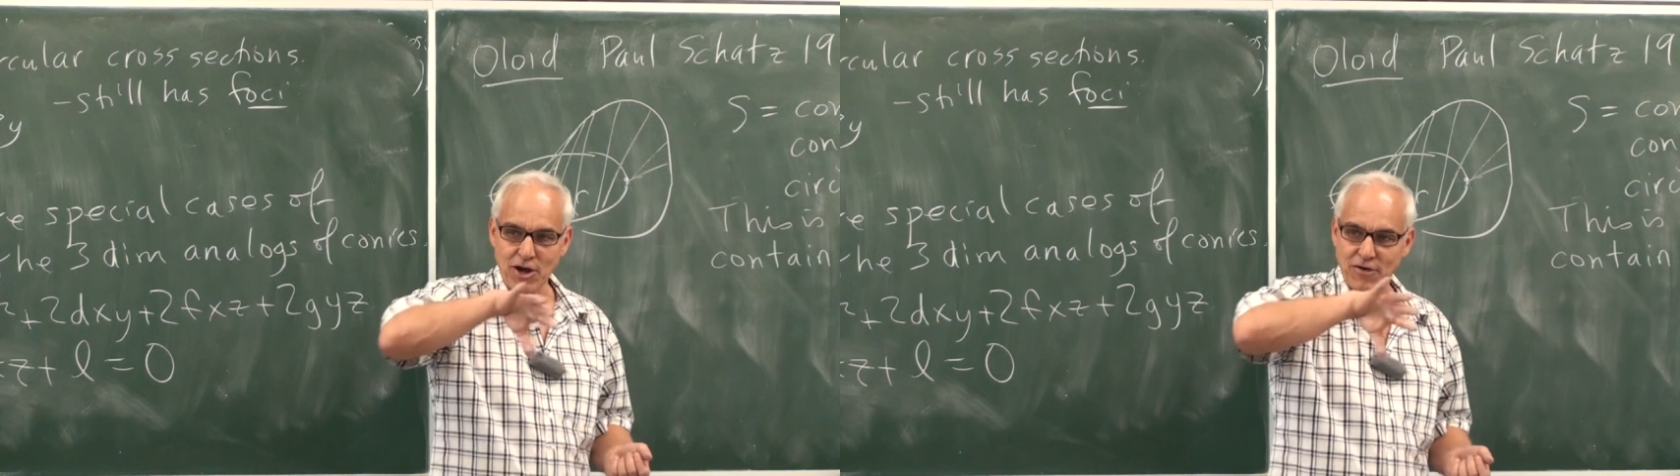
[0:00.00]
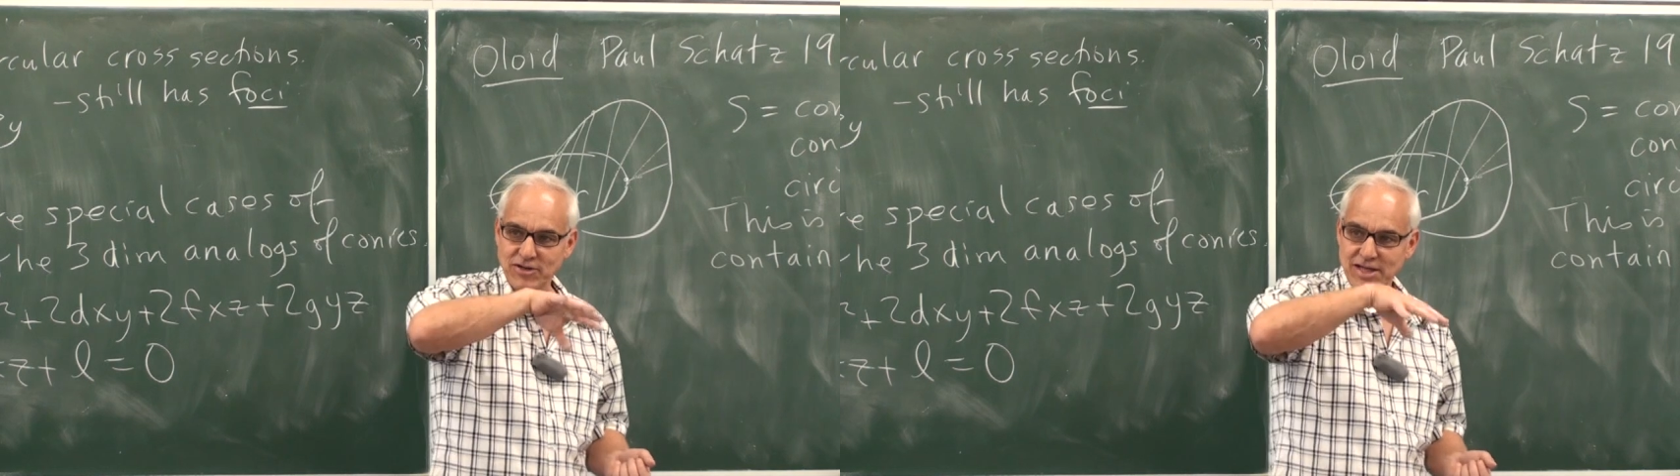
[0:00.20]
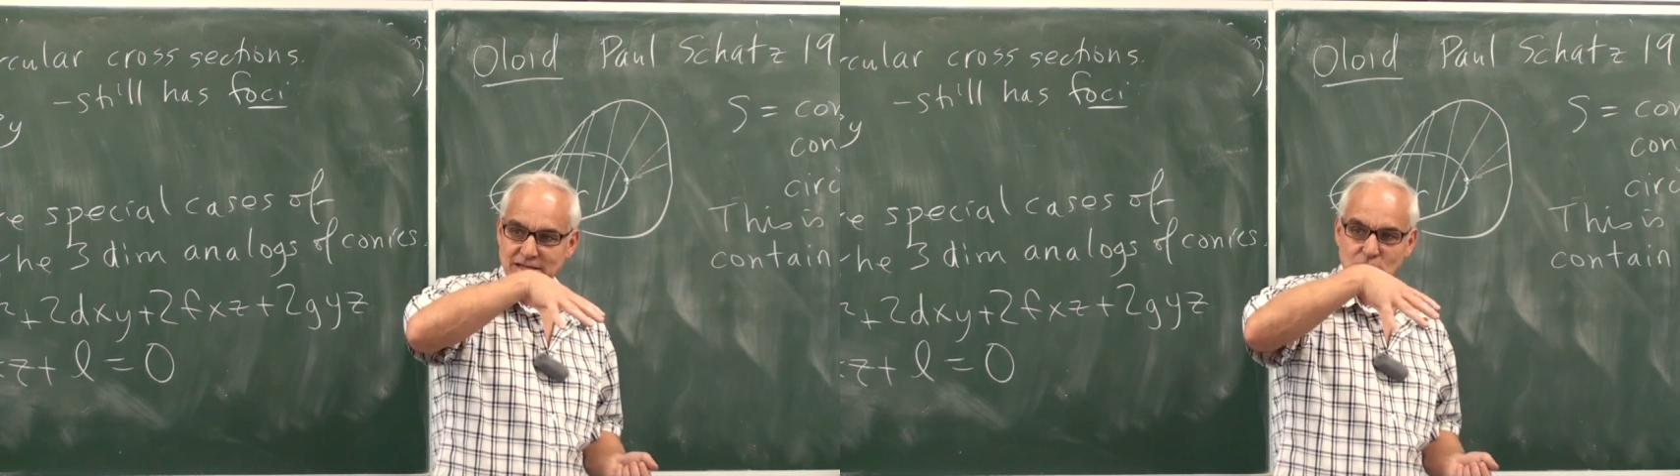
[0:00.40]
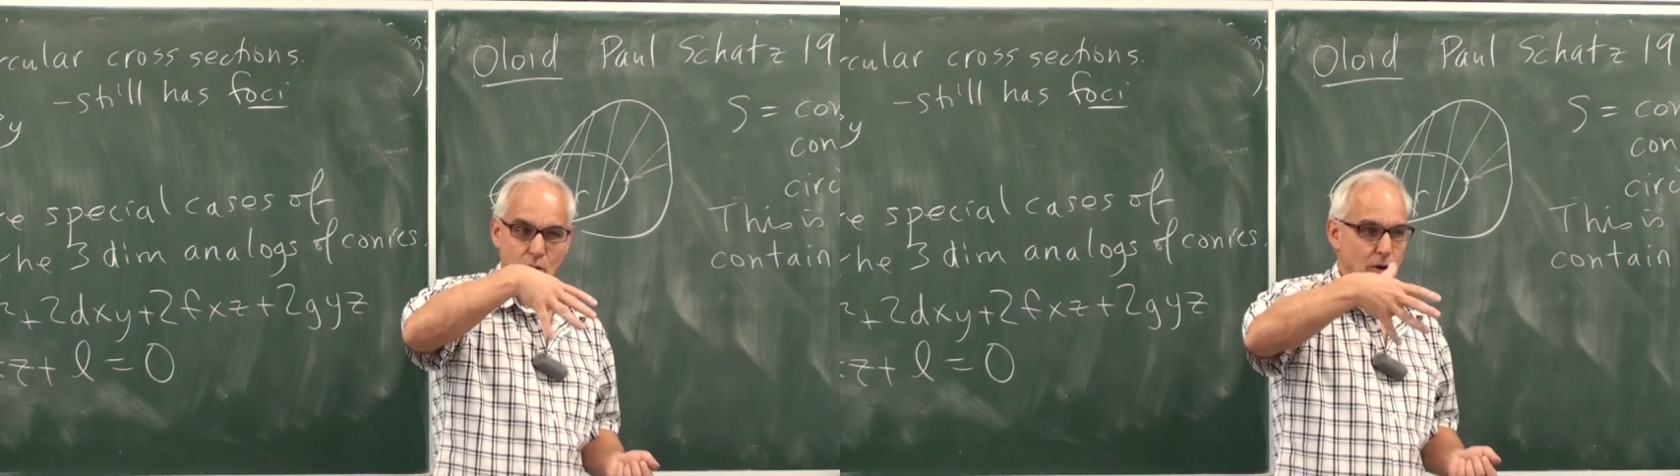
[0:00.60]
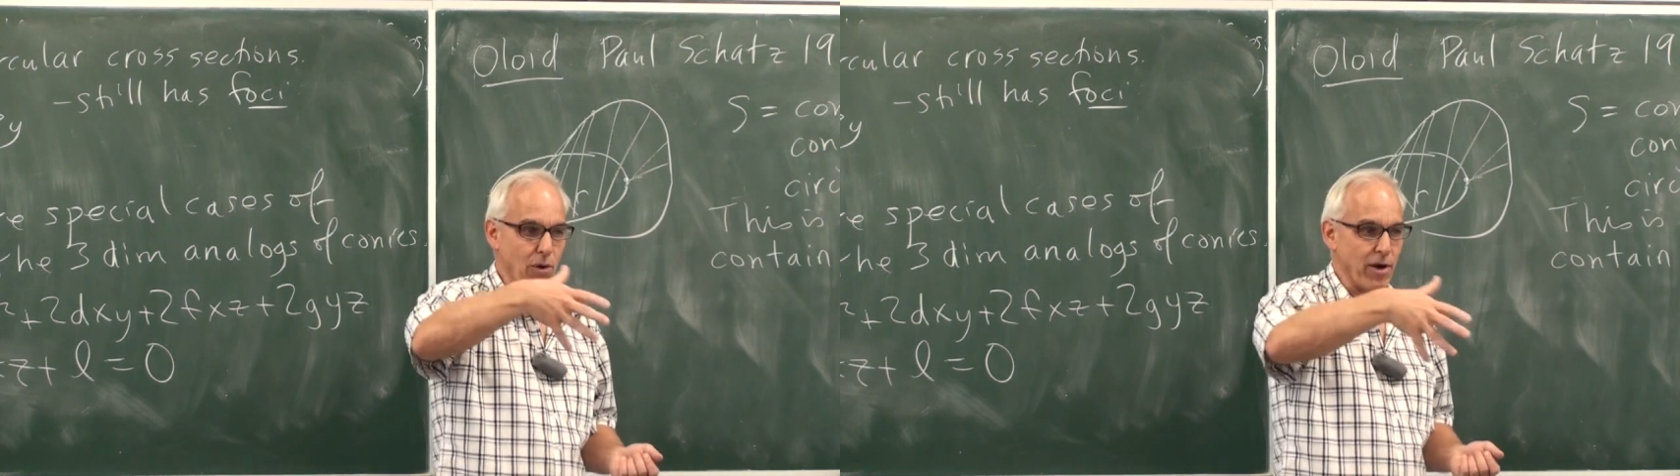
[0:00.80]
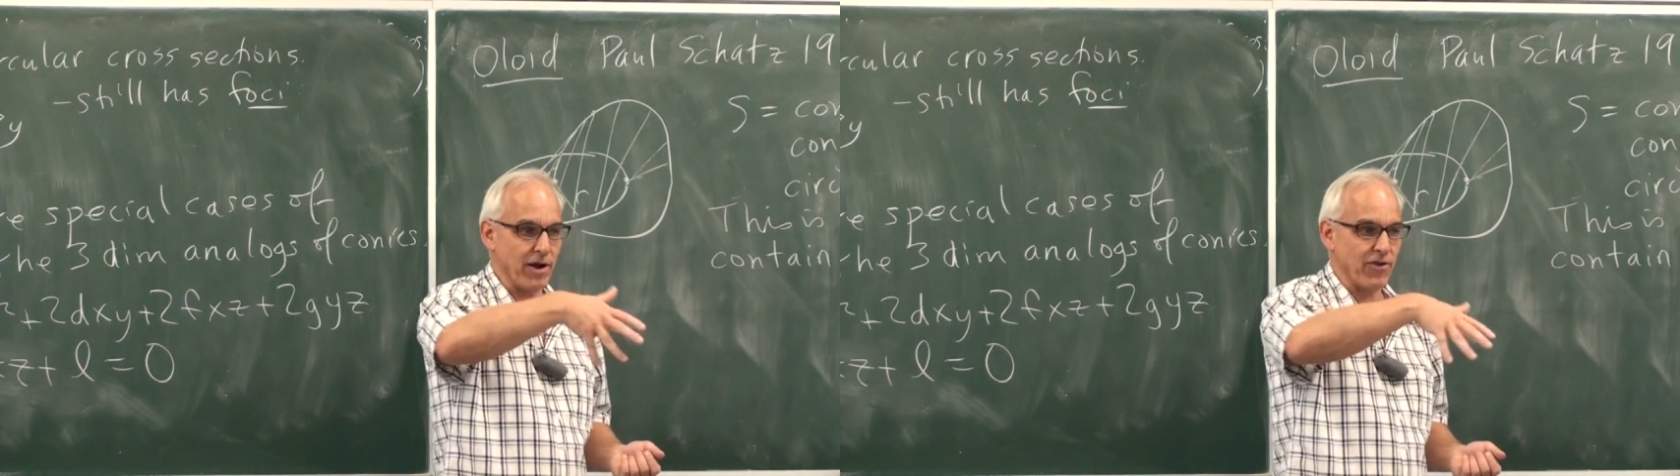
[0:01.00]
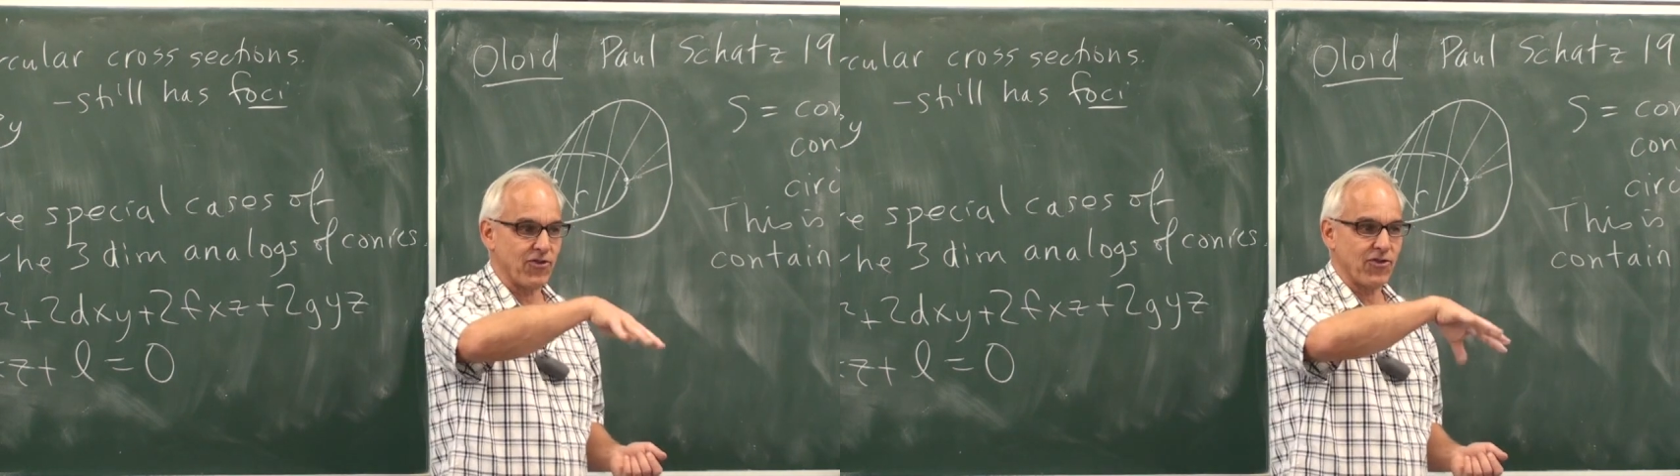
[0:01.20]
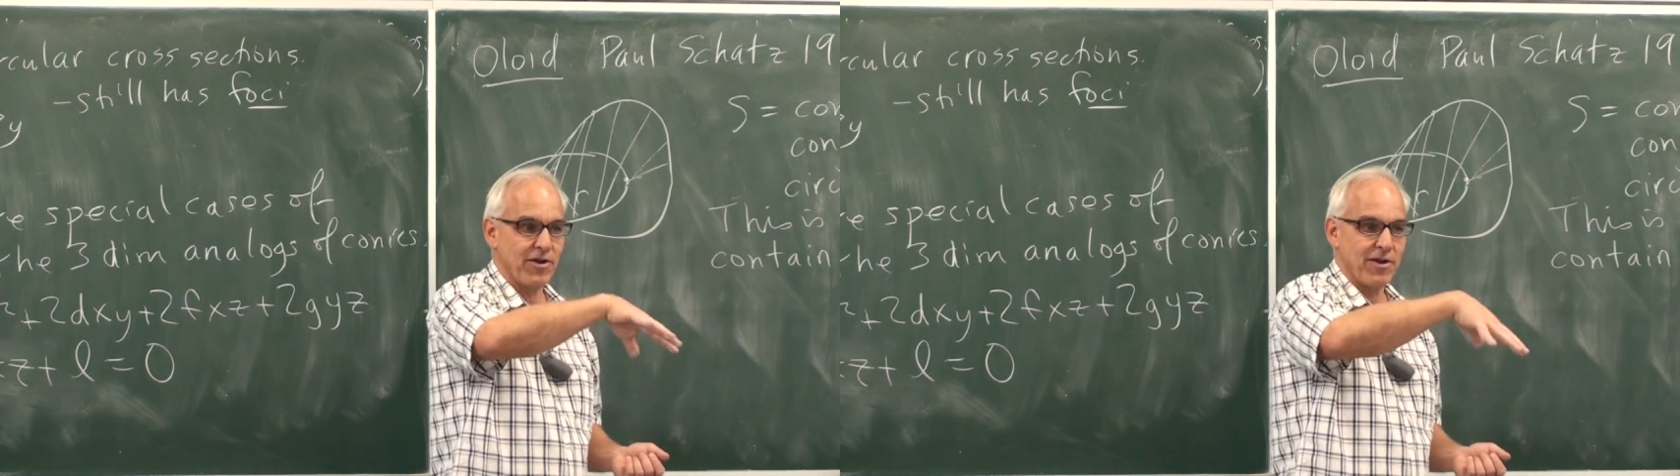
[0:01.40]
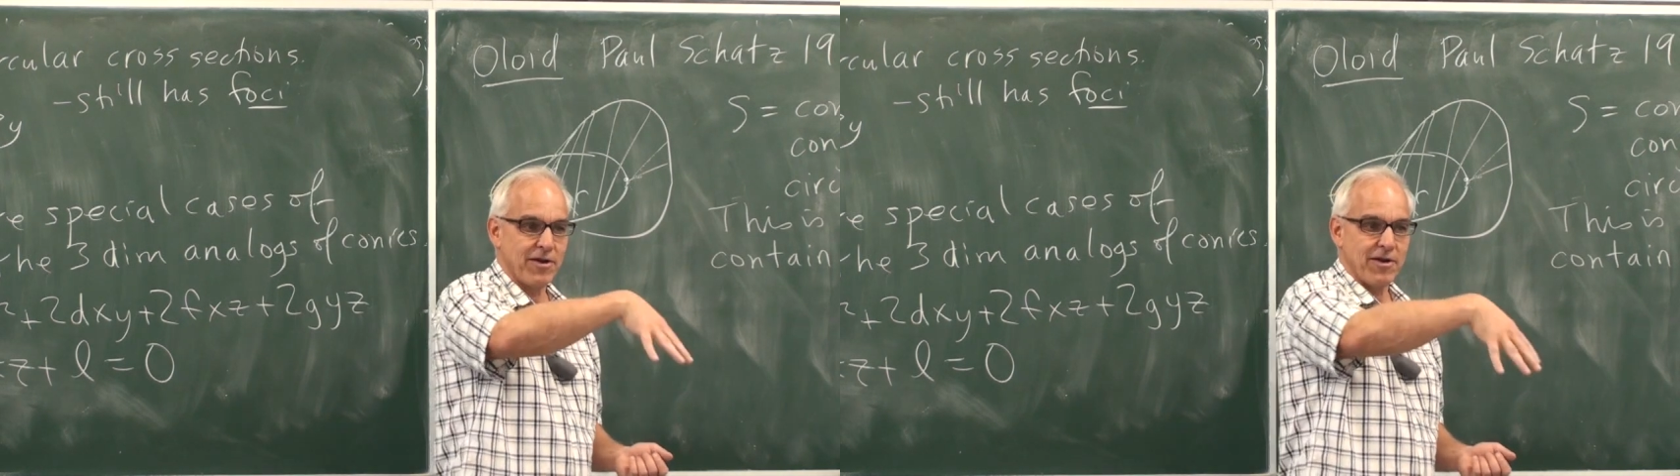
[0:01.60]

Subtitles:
of seeing these oloids